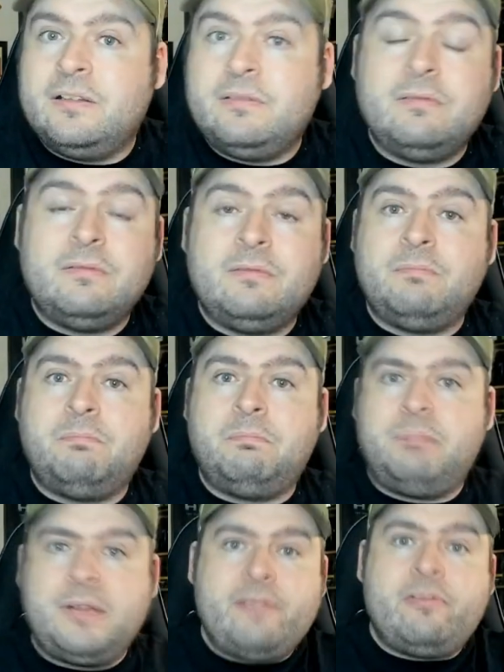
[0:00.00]

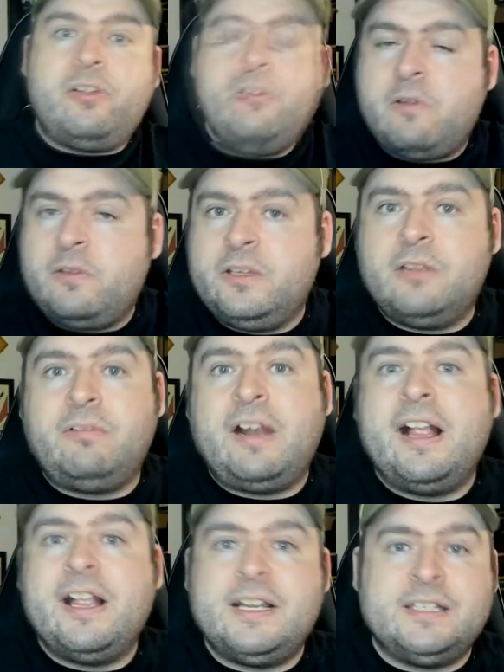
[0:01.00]
bring you all on the
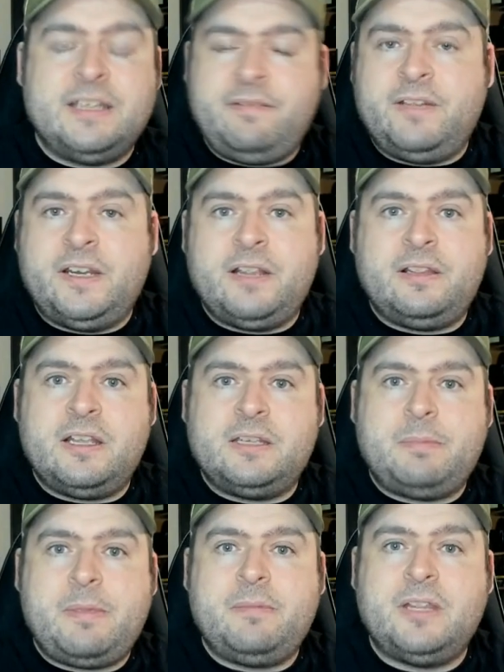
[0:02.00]
rise, even though those
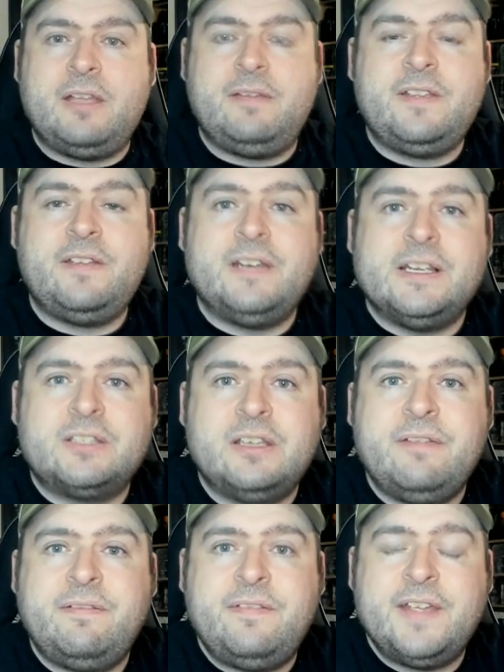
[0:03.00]
people that are viewing this,
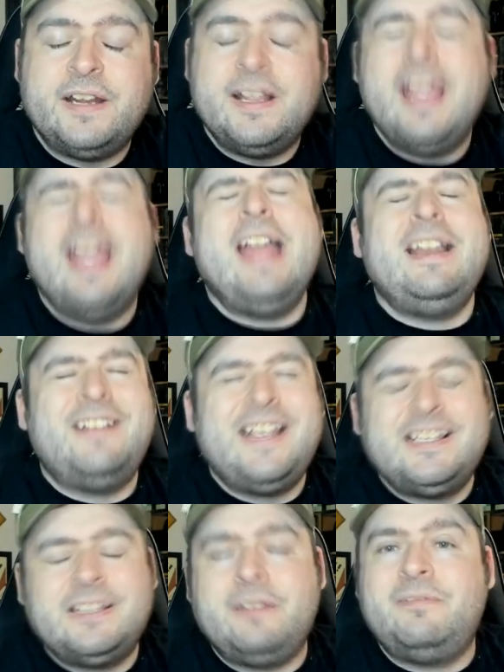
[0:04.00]
another thing.
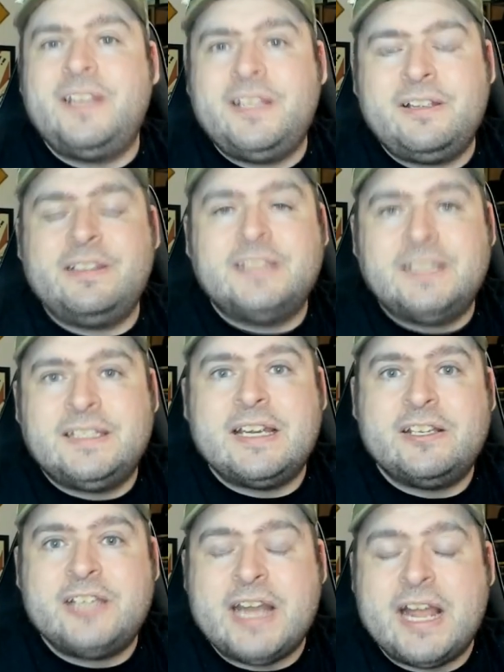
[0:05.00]
Anyways, I'm really going to
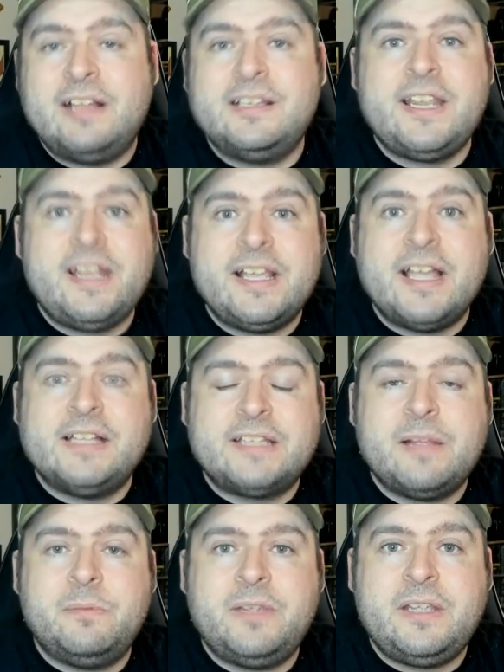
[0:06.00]
tangent now. I'll let you guys
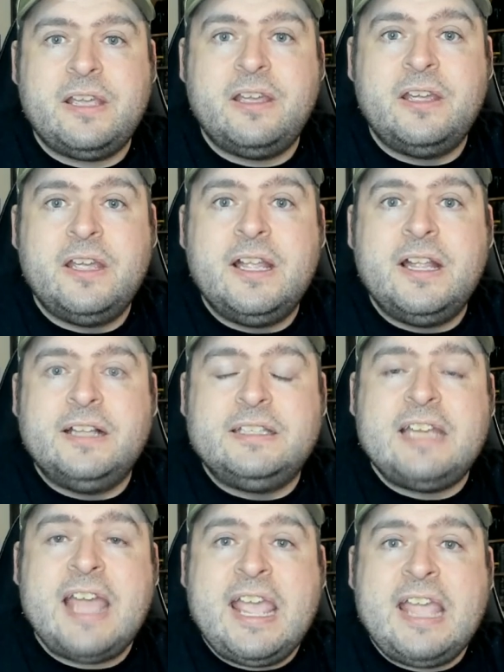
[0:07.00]
go on with your
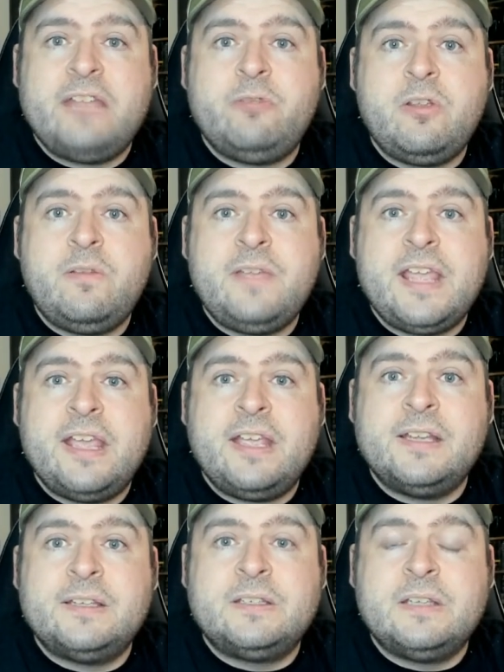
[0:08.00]
day, New
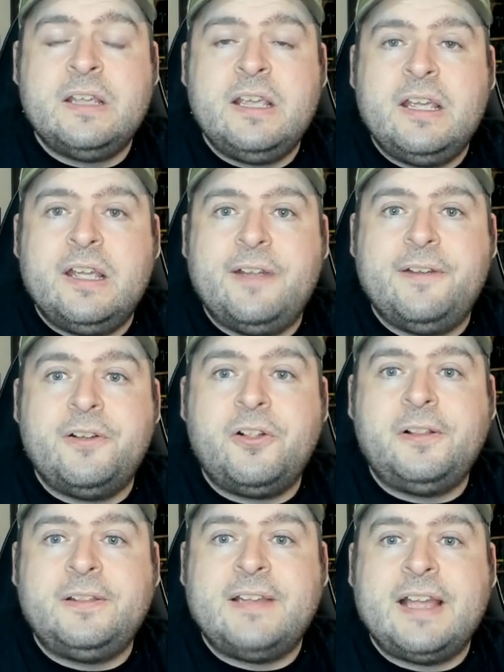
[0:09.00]
Year's, and
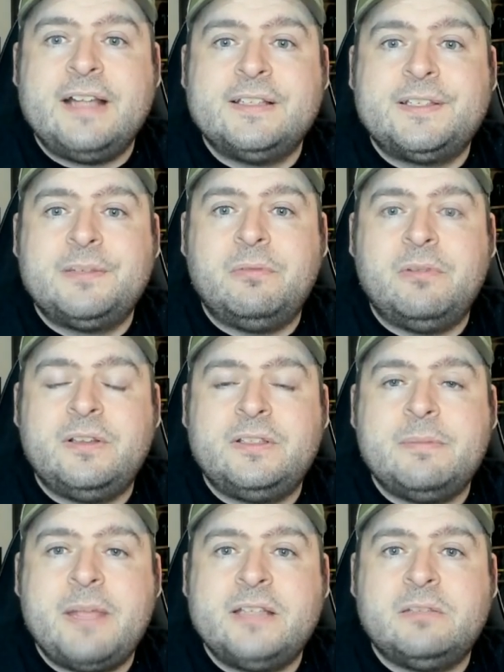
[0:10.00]
all that. Well, it
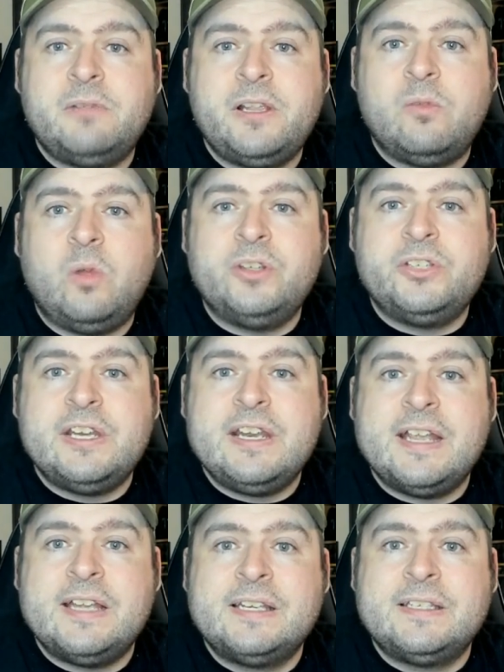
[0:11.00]
depends when you're watching
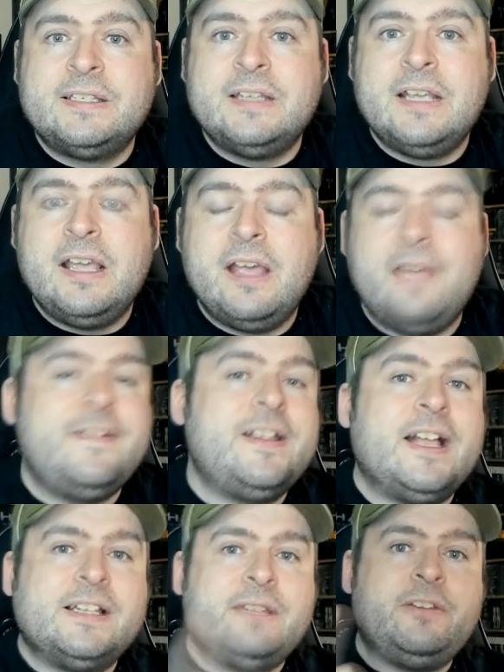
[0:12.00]
this. Hope you
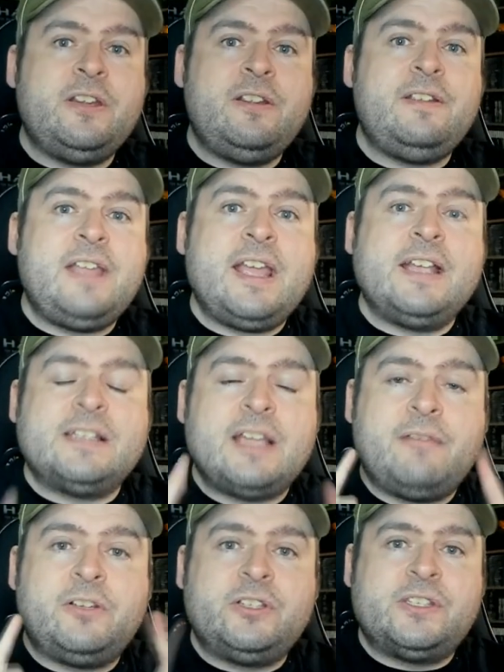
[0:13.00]
guys have a New Year's,
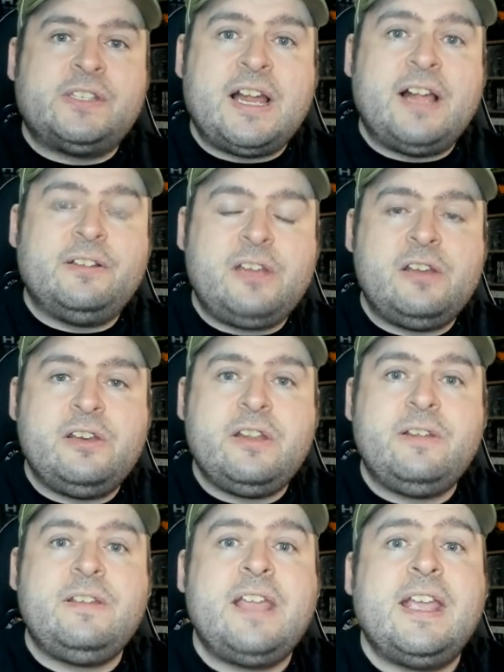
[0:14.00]
have a good start to your New
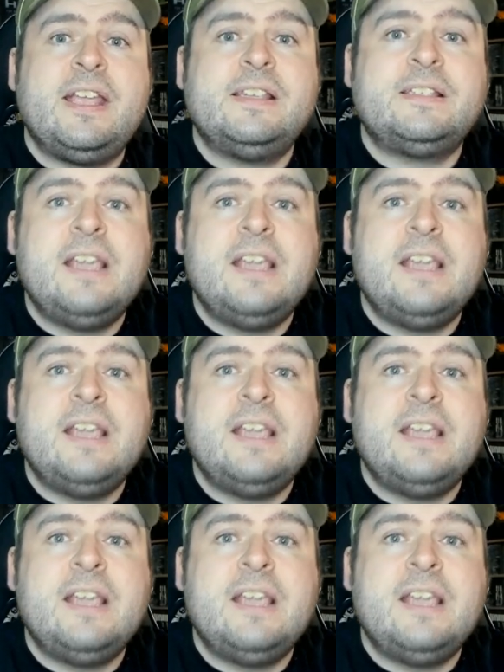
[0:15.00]
Year's,